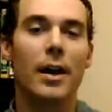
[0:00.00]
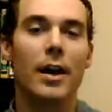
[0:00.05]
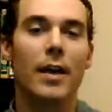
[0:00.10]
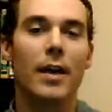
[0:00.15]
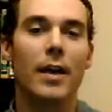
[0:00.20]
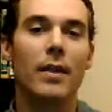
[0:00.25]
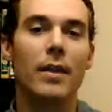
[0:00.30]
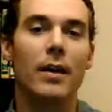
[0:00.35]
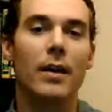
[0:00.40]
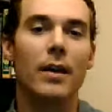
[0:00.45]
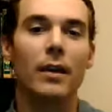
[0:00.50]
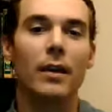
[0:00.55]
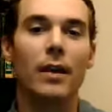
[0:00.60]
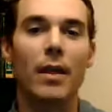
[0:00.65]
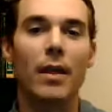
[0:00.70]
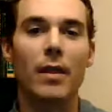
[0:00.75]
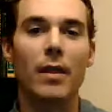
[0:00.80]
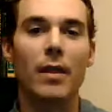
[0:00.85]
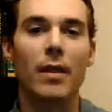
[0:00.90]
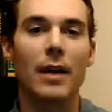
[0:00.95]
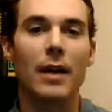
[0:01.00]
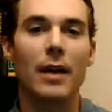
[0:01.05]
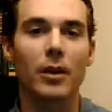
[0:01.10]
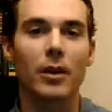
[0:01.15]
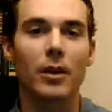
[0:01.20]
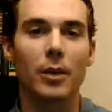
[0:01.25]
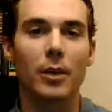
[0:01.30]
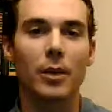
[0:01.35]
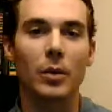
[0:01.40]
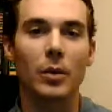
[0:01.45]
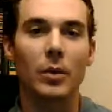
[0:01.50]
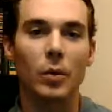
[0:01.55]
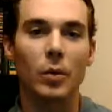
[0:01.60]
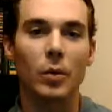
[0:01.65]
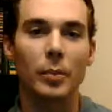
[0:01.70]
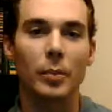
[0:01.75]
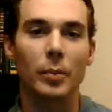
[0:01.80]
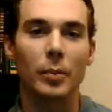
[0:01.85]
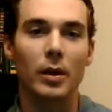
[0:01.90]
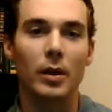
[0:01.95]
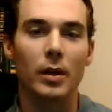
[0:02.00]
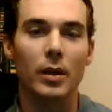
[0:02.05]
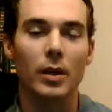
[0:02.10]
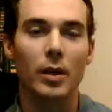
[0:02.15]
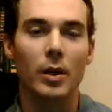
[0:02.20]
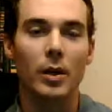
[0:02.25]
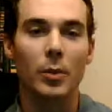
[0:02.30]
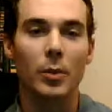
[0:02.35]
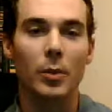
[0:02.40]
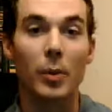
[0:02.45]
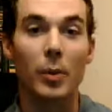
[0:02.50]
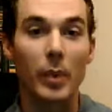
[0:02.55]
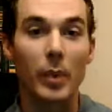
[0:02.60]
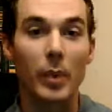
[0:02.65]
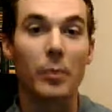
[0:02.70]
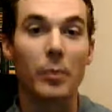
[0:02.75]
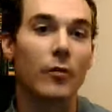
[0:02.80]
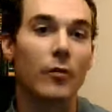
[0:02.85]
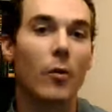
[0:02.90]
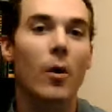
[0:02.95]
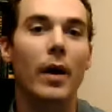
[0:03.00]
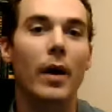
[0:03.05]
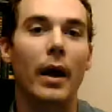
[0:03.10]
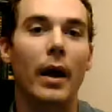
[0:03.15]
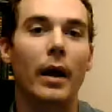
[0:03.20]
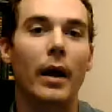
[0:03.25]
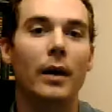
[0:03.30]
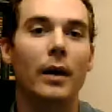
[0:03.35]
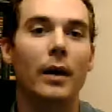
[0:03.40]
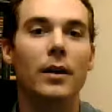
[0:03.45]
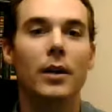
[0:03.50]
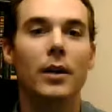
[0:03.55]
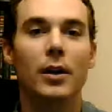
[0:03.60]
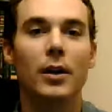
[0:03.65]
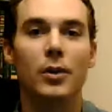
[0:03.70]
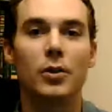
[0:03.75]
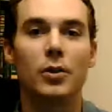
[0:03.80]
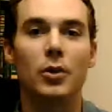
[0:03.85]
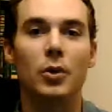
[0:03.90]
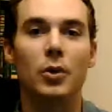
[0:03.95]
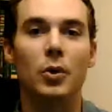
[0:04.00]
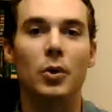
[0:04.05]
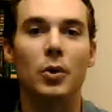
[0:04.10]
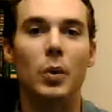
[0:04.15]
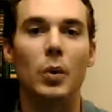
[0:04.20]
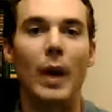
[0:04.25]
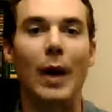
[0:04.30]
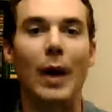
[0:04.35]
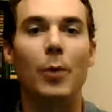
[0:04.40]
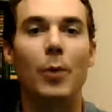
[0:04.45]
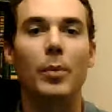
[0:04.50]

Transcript: then that document would be prepared beforehand to help